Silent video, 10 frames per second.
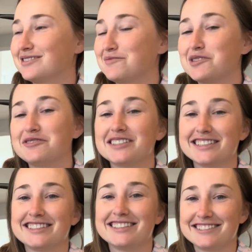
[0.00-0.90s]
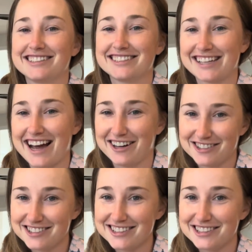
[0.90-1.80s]
moved into this
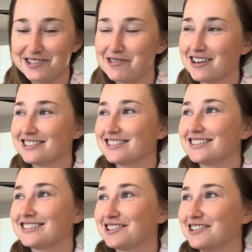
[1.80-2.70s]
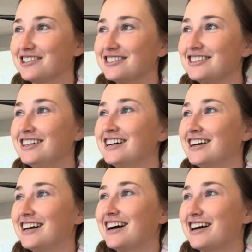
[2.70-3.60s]
house to watch the dog,
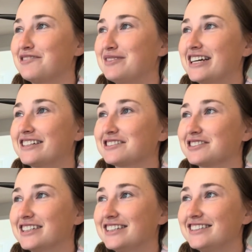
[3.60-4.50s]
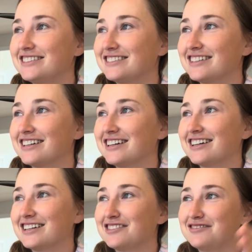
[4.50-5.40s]
I made a list
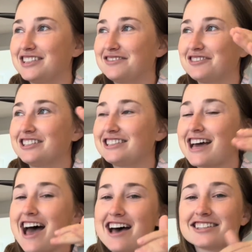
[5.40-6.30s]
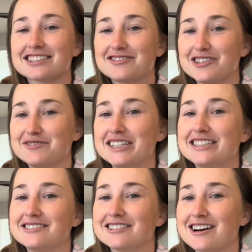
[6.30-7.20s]
of different tasks for me
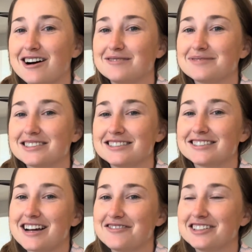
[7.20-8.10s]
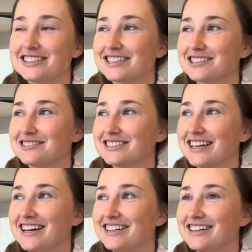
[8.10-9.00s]
to accomplish every single
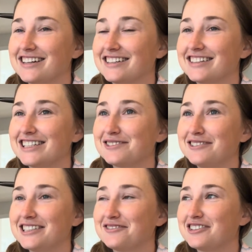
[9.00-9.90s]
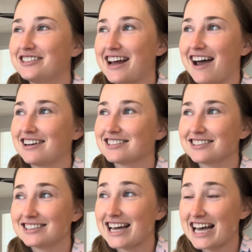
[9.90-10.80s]
day. And these are different tasks
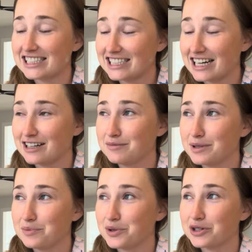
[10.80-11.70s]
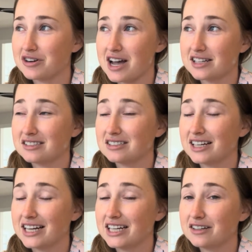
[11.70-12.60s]
that I have been
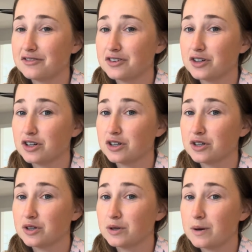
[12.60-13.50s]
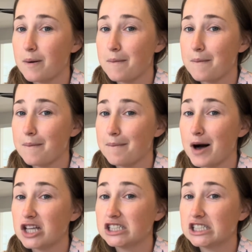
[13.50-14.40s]
procrastinating for
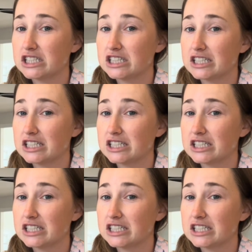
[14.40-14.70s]
months.